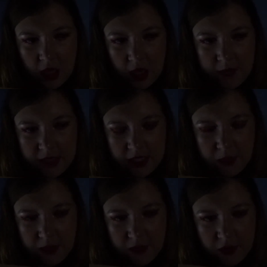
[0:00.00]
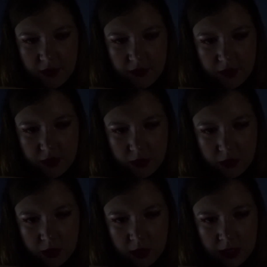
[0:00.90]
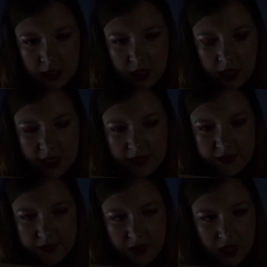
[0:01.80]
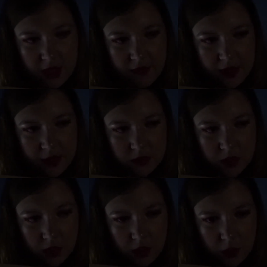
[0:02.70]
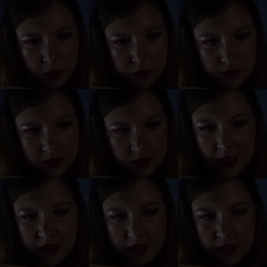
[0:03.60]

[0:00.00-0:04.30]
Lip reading: I'm keeper for Gryffindor. I have to fly around our hoops